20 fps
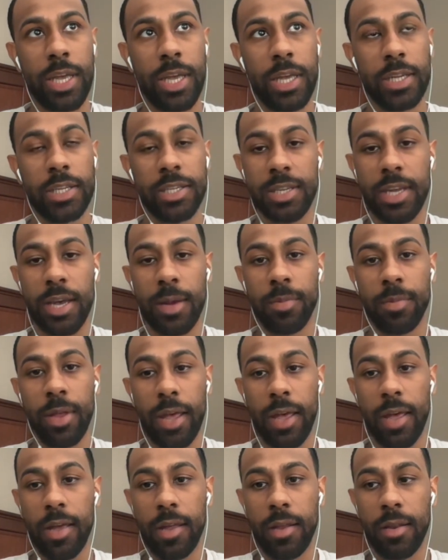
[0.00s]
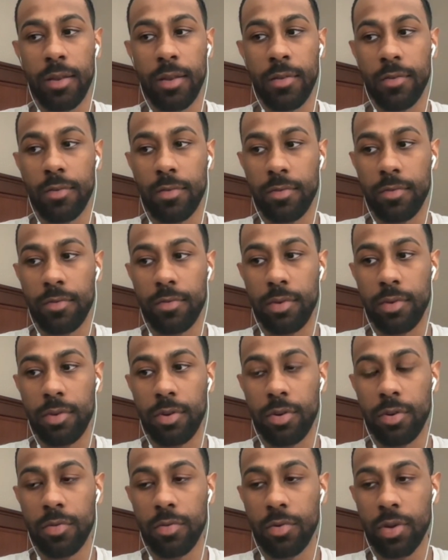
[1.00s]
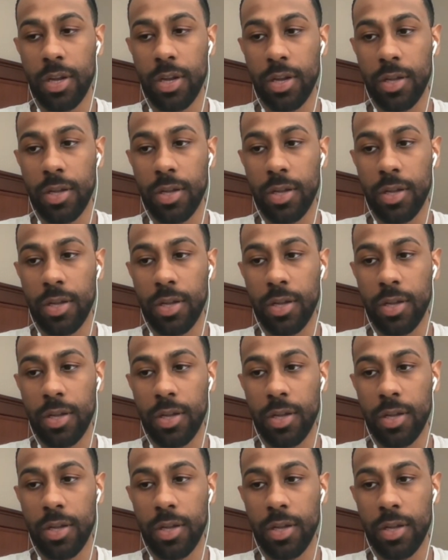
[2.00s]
accept and, you know,